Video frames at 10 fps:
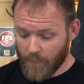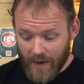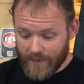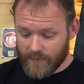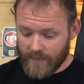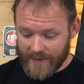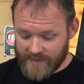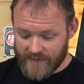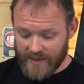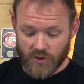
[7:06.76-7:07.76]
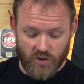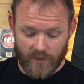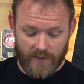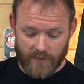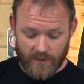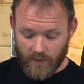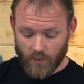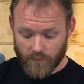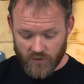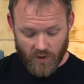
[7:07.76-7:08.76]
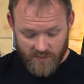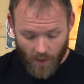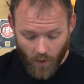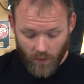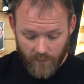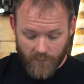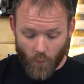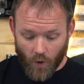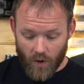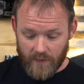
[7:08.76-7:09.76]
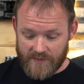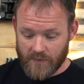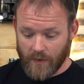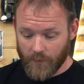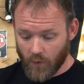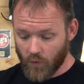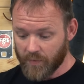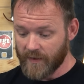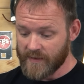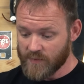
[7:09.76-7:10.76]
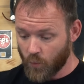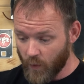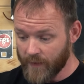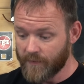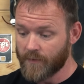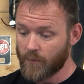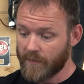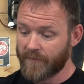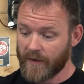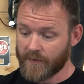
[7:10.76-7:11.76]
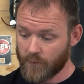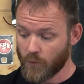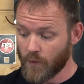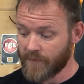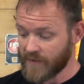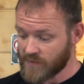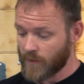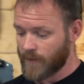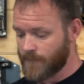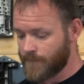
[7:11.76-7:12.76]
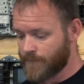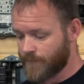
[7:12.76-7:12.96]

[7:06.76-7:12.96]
But that's essentially, you know, shows all of the walls throughout the whole place with the reflected roof as well.